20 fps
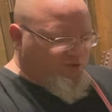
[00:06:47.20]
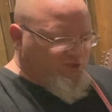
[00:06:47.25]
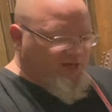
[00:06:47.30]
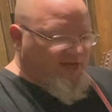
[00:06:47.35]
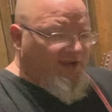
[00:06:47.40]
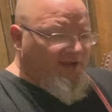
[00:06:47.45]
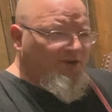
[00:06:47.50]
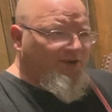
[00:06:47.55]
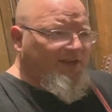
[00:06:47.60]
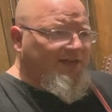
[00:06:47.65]

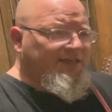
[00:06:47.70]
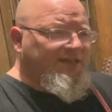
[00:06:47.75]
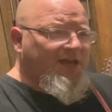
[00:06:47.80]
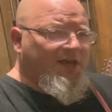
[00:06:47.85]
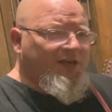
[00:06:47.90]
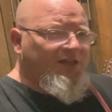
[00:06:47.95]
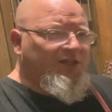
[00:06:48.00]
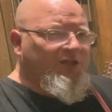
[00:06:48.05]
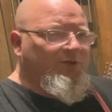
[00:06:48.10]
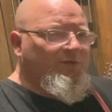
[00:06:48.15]
Geri
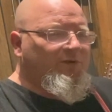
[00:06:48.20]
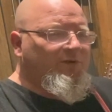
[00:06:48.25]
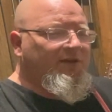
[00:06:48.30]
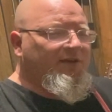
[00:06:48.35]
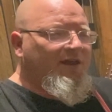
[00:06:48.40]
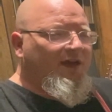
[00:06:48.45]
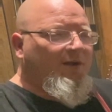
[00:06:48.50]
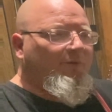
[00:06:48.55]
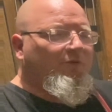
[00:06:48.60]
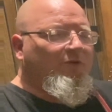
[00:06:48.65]
Donahue did
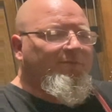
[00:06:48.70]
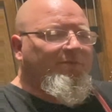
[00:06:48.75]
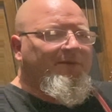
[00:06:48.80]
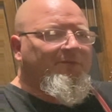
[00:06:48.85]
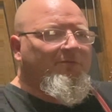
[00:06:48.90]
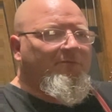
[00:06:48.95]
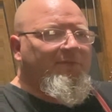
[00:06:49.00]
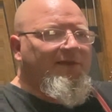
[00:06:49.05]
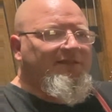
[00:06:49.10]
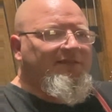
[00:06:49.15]
not want
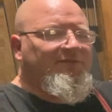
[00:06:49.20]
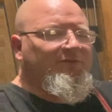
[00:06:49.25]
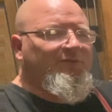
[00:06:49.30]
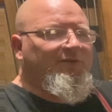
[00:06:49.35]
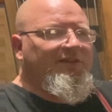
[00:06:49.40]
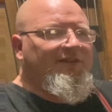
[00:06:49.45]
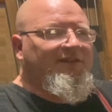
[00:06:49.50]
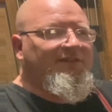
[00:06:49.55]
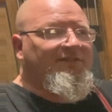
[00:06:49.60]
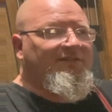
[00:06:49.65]
people messing
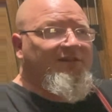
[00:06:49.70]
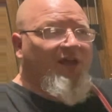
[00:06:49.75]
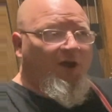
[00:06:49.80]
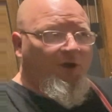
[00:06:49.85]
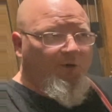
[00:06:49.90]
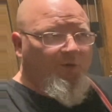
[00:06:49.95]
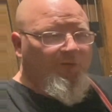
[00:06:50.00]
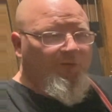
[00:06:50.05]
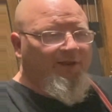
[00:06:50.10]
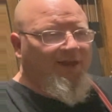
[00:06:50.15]
with his
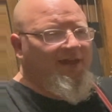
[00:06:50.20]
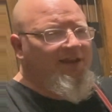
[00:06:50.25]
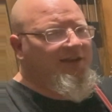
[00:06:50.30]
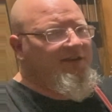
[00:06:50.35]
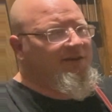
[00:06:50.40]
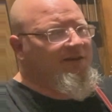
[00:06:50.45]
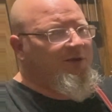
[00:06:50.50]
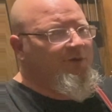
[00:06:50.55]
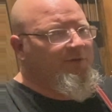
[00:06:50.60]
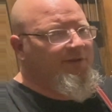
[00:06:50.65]
tone. I
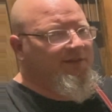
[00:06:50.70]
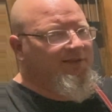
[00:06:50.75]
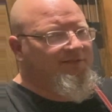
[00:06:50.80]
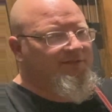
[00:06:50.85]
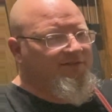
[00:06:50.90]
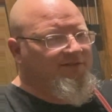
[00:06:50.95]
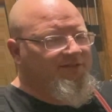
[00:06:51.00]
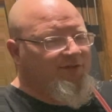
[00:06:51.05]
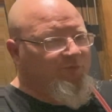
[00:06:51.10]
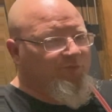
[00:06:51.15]
didn't know this
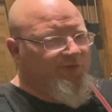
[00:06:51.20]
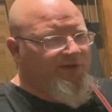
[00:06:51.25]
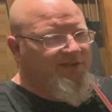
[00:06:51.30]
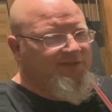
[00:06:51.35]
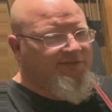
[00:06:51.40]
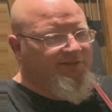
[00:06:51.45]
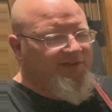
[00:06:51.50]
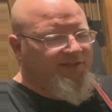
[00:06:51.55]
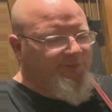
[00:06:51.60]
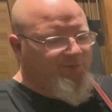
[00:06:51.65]
until
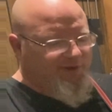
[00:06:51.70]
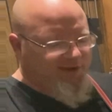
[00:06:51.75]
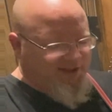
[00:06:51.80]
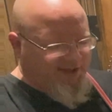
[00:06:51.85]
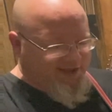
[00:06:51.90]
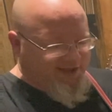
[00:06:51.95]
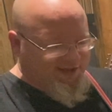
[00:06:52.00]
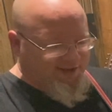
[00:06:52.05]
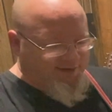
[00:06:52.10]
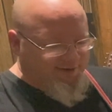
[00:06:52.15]
recently when I
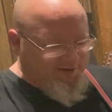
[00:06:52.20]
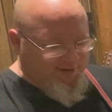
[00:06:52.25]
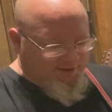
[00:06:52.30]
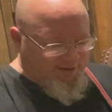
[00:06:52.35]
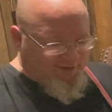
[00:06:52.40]
had